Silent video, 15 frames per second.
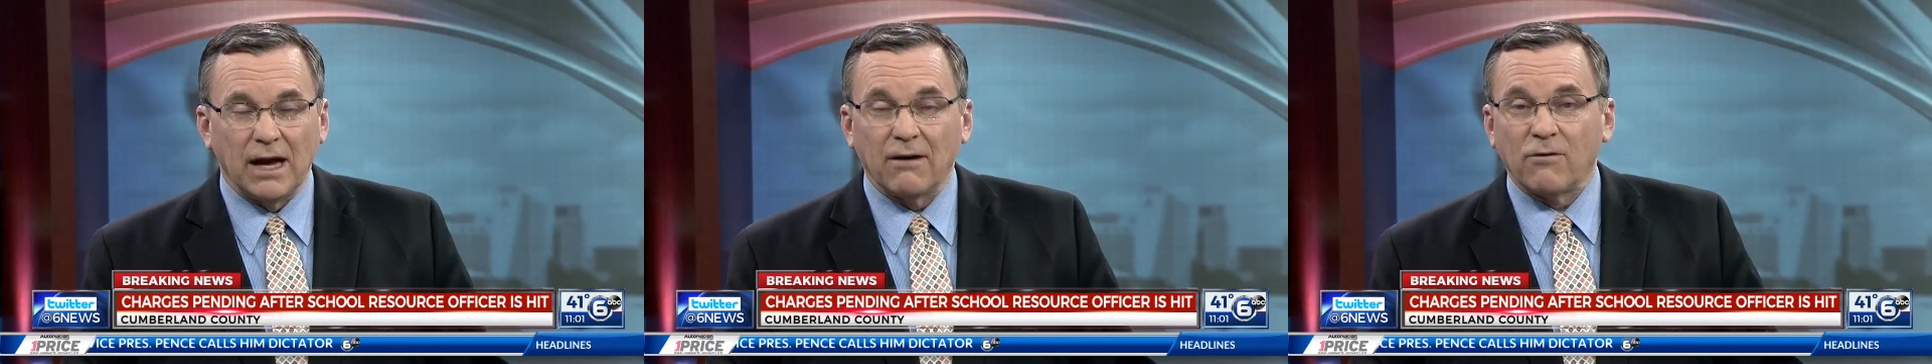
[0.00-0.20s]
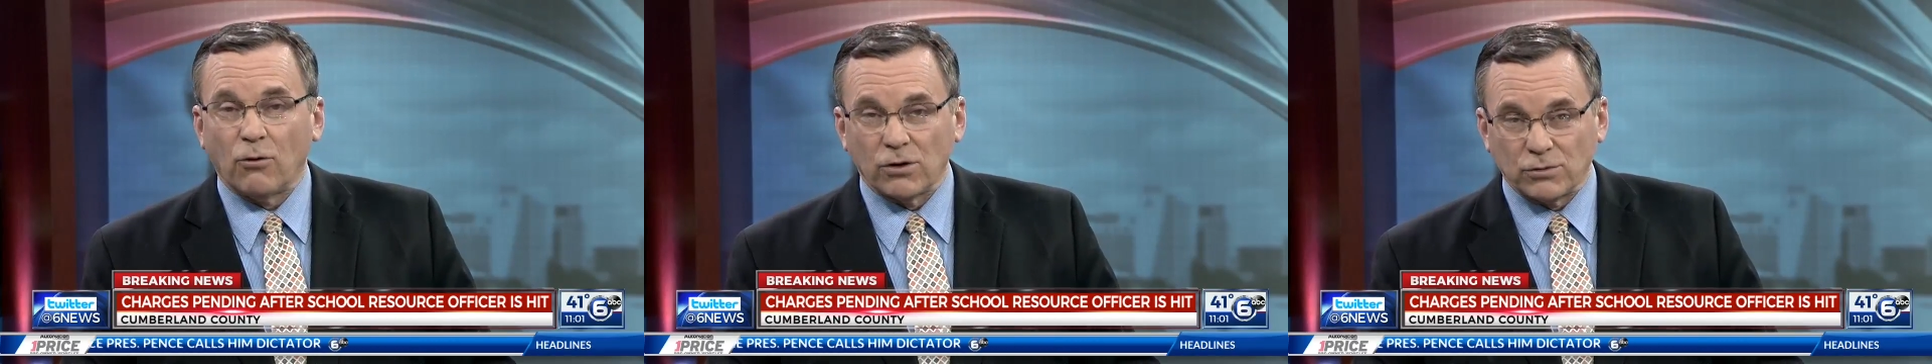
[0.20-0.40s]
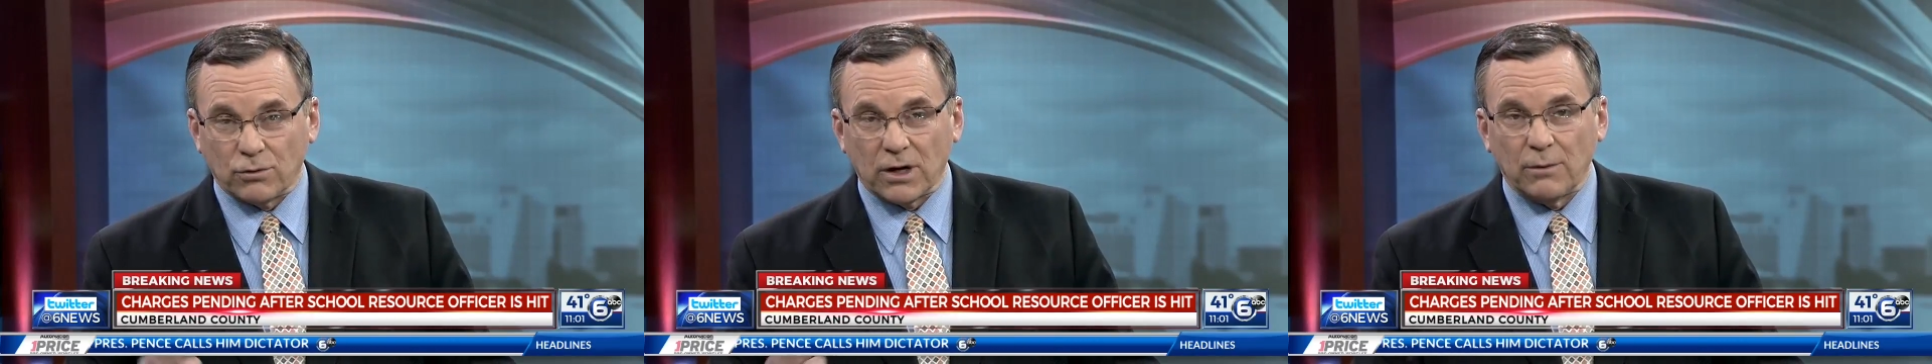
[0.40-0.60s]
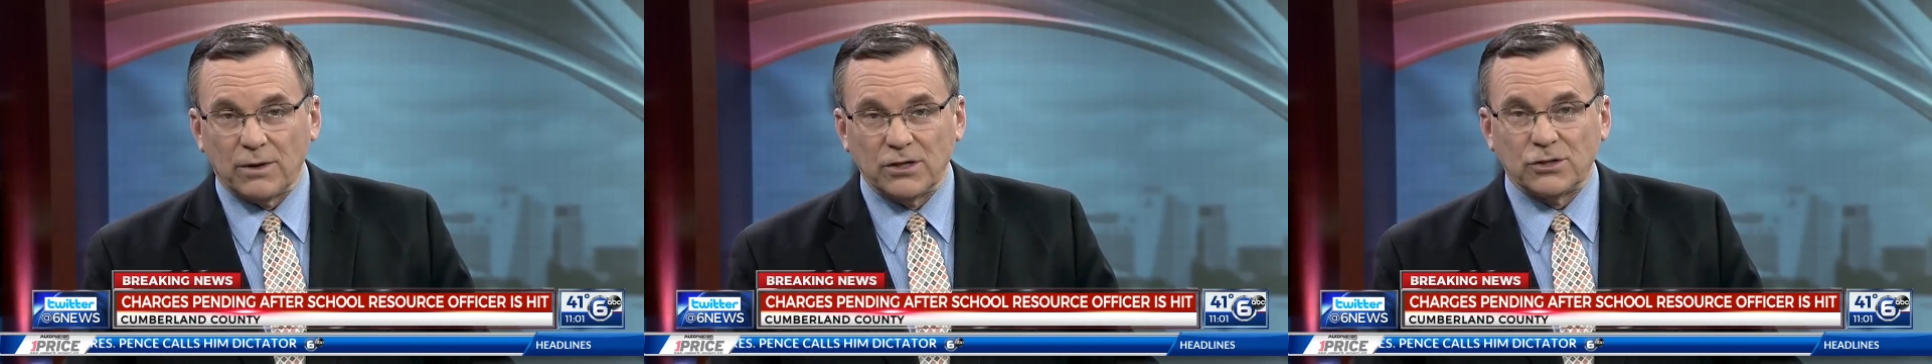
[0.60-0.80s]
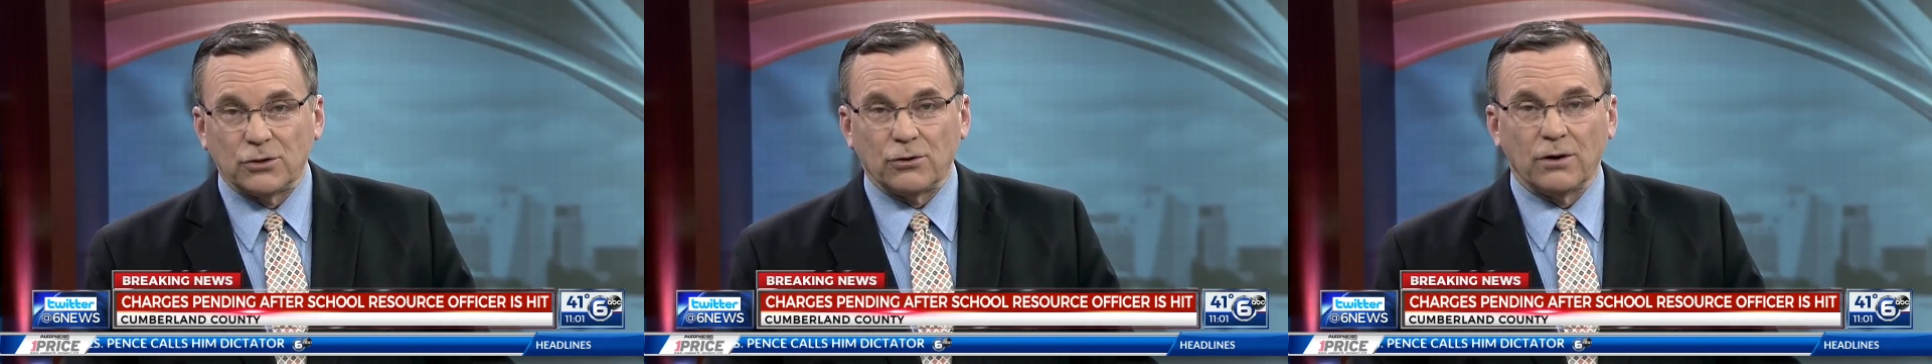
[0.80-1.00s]
Of course, we're going to be
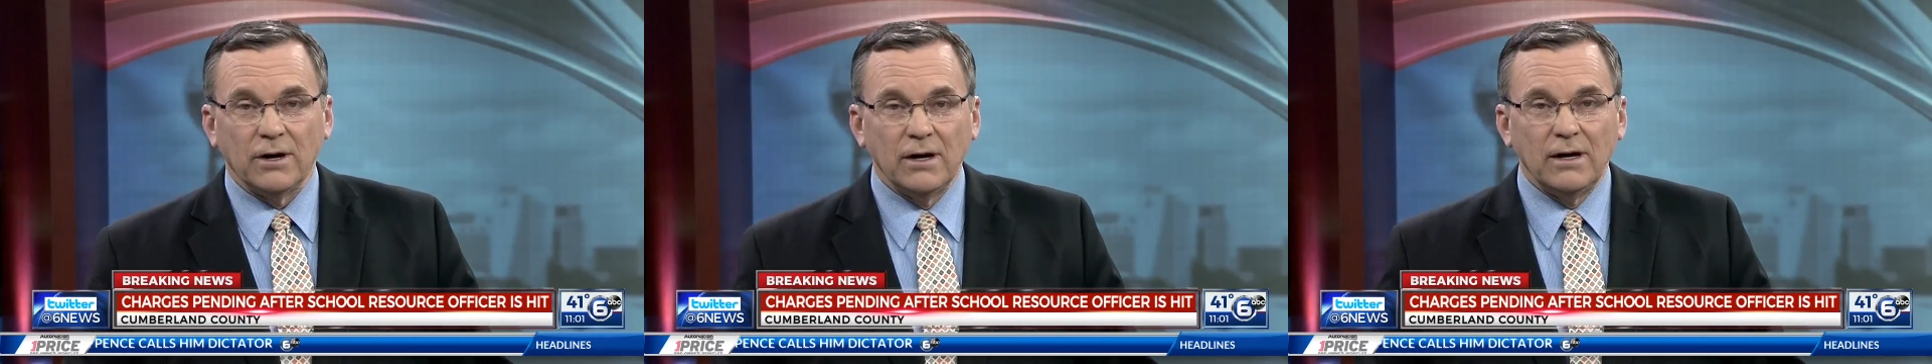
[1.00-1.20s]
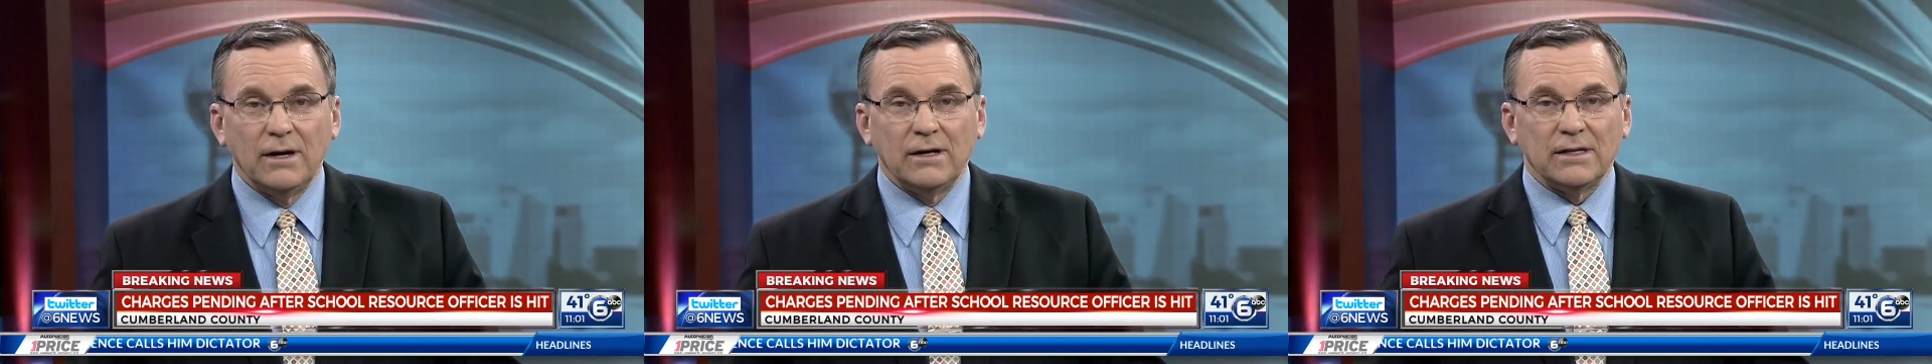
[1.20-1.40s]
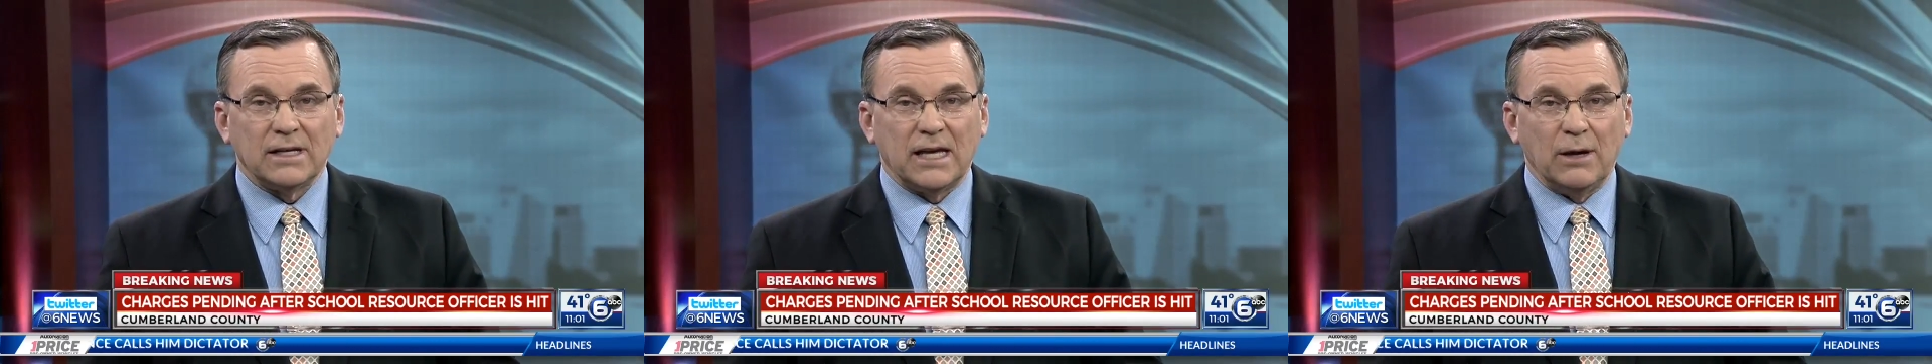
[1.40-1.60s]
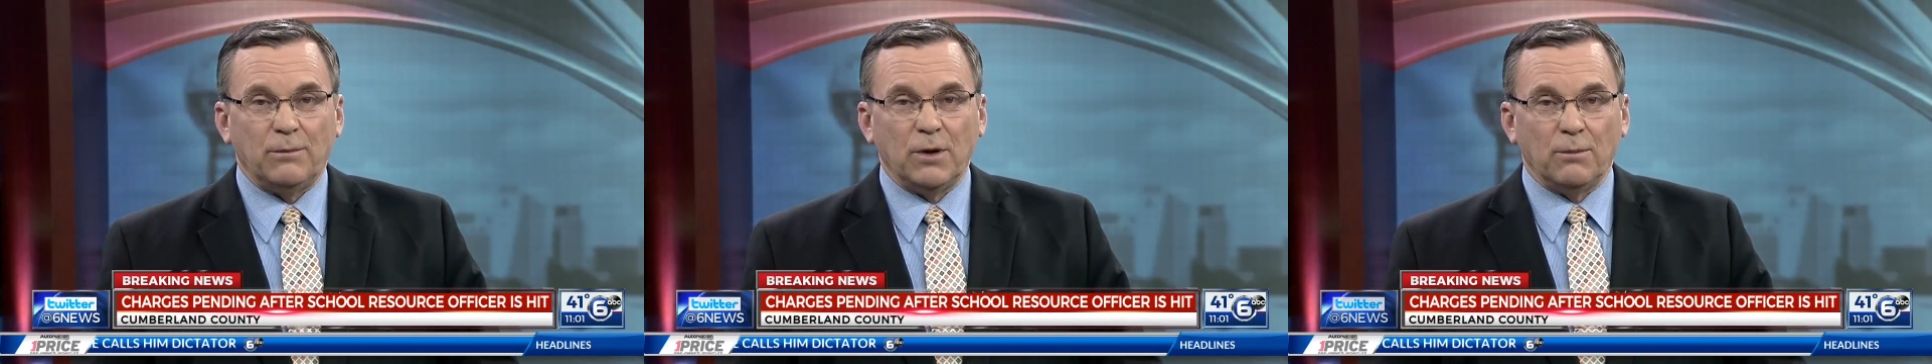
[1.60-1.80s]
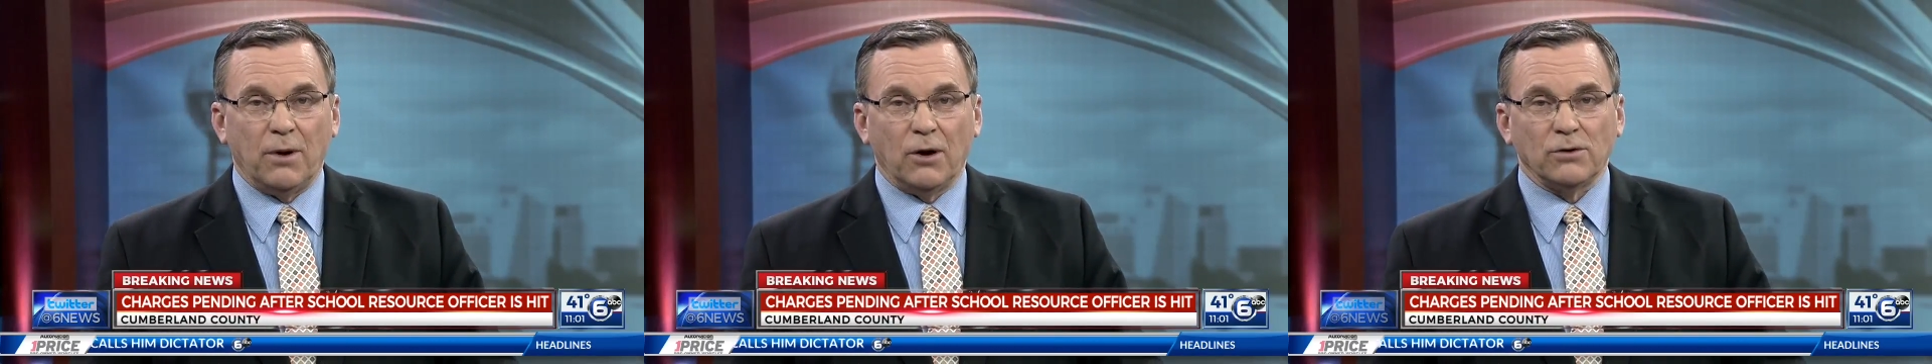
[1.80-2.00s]
sure to keep
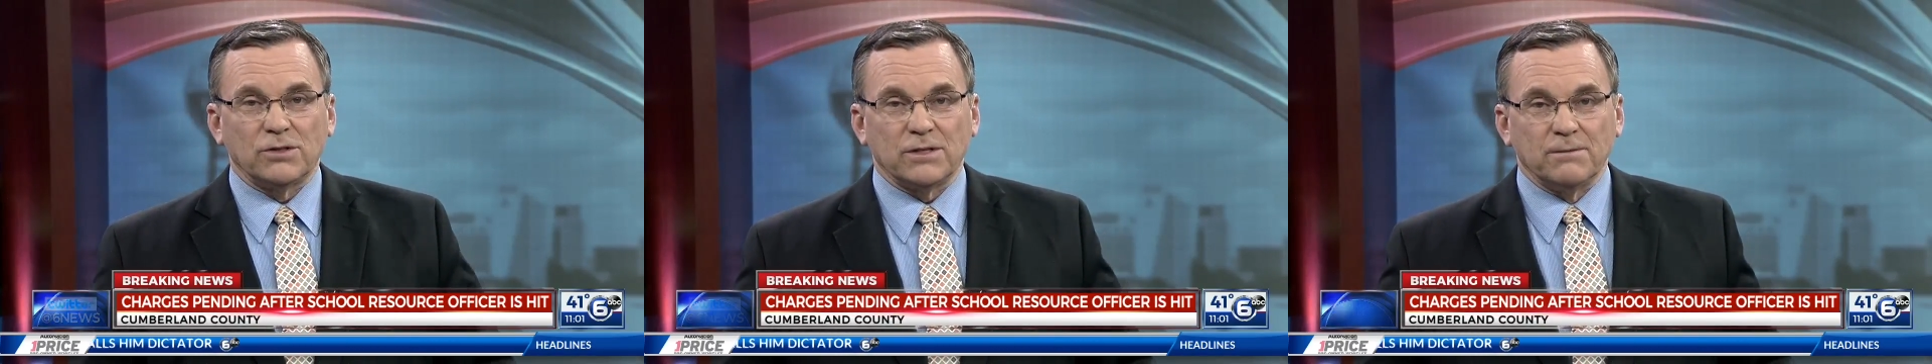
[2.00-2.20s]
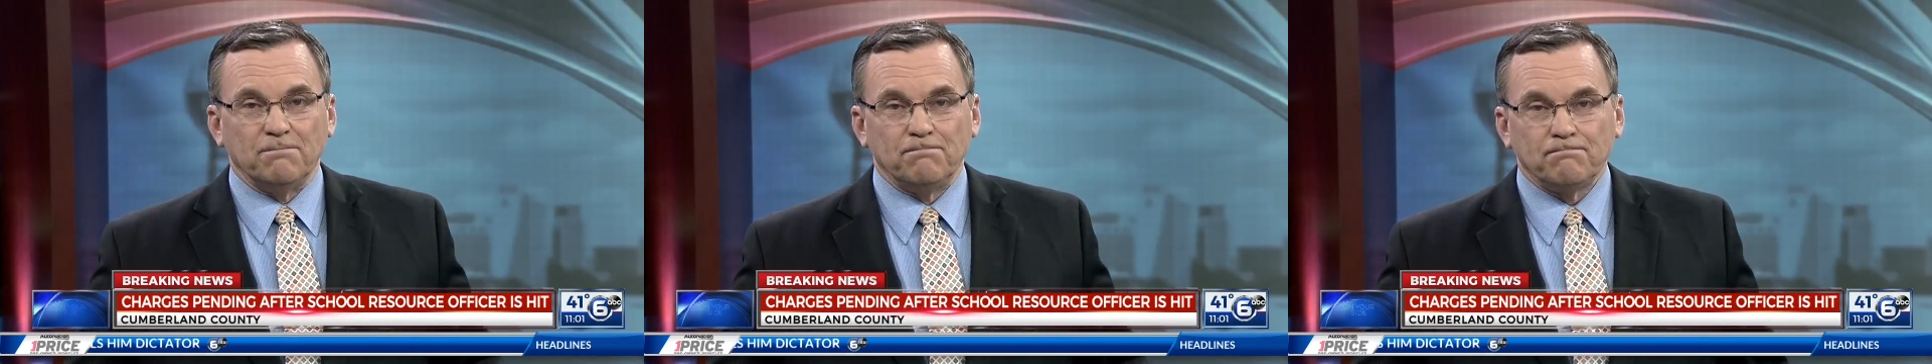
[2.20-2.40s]
you posted.